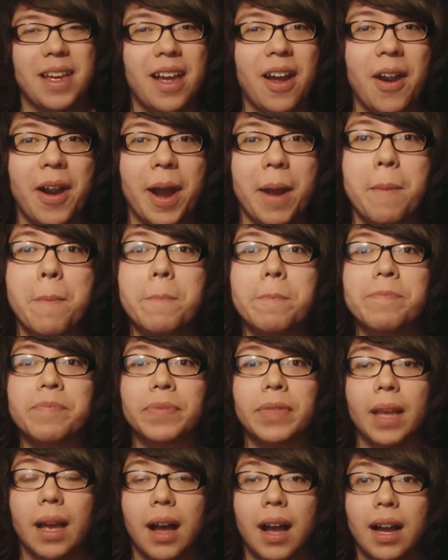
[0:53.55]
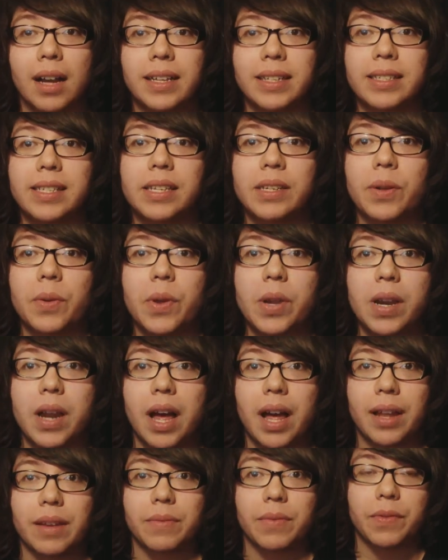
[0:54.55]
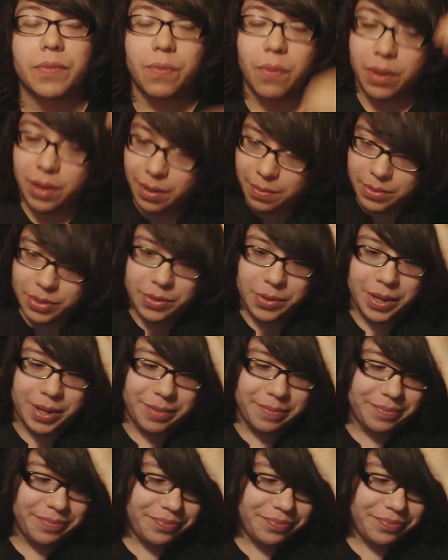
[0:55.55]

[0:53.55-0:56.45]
Alright. Uh, continuing on with what I'm doing.